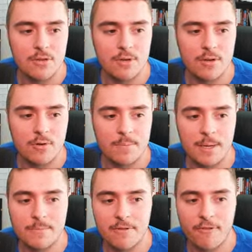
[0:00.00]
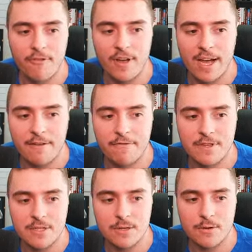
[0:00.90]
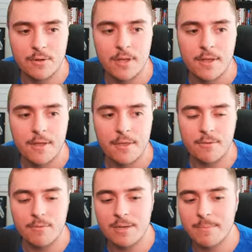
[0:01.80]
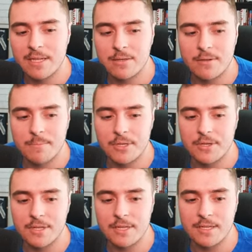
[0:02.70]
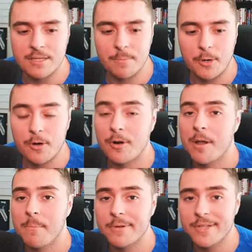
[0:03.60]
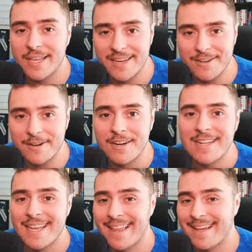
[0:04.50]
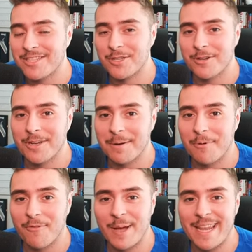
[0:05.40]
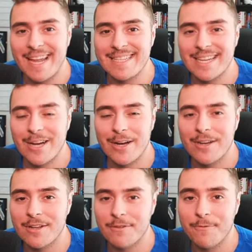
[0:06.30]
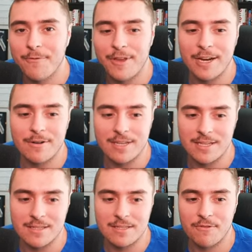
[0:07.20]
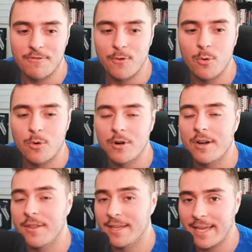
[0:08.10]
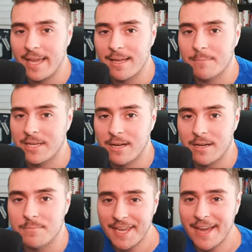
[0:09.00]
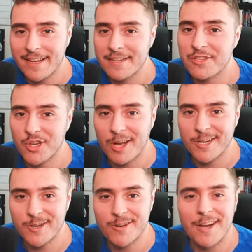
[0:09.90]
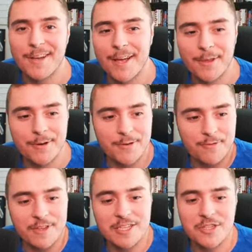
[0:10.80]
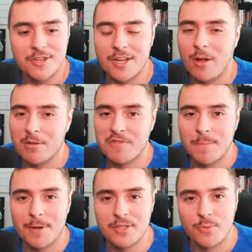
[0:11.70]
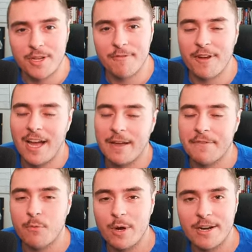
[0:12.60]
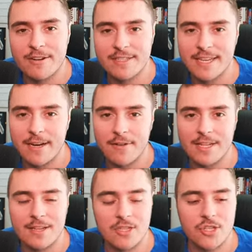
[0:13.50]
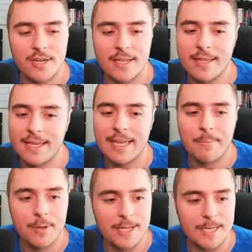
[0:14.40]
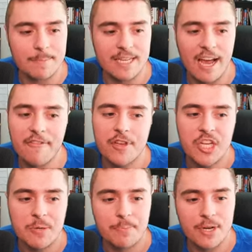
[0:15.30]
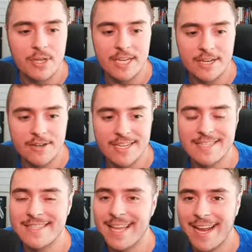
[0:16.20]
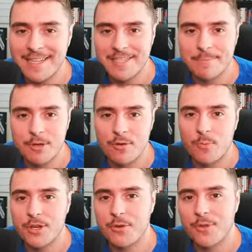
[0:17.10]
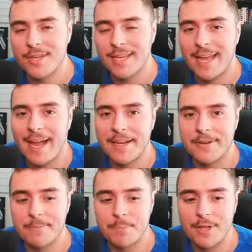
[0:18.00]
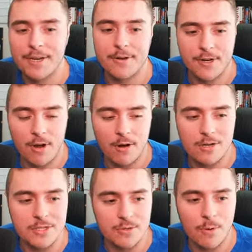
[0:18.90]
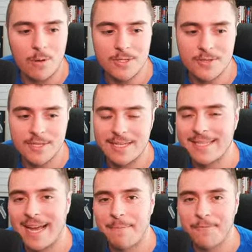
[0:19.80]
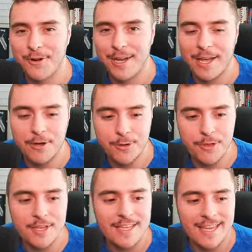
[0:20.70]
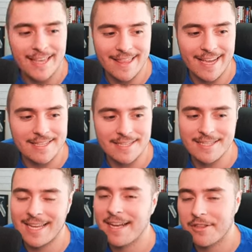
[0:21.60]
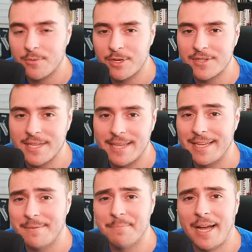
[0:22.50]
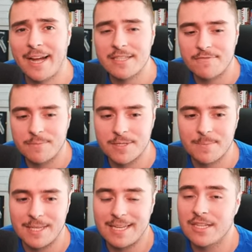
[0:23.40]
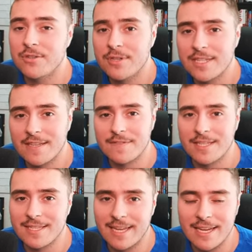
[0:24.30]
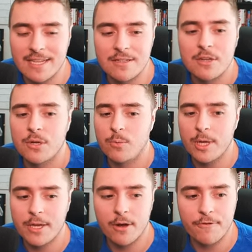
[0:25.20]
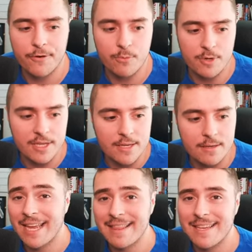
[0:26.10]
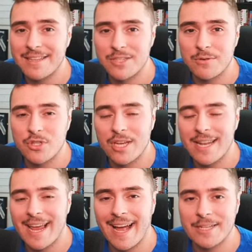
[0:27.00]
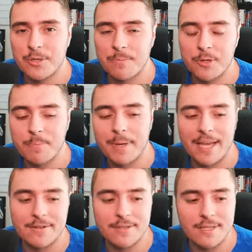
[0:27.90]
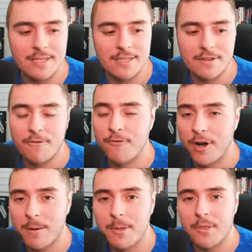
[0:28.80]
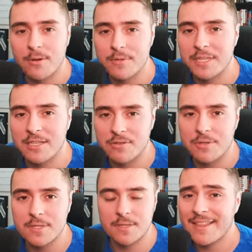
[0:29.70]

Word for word: You can equip up to 5 physical, 3 mental abilities per player, and that's sure going to provide a ton of variance for the game to come. Again, shocker, another new feature to College Football 25, wear and tear. They touched on it in the gameplay deep dive, but here in Dynasty mode, when you're looking at your player cards, you also see a tab for health, and that is exactly where you see the impact from some of the injuries they've sustained week over week and the associated attribute penalties from those injuries.